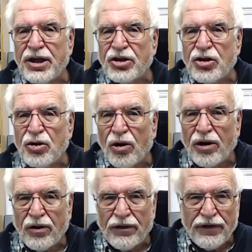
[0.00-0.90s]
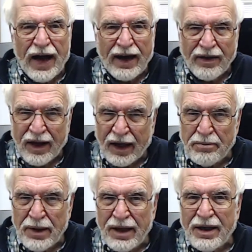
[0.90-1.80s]
historical fact that
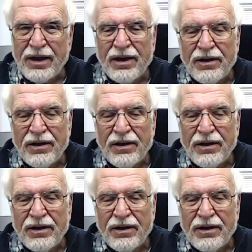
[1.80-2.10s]
can be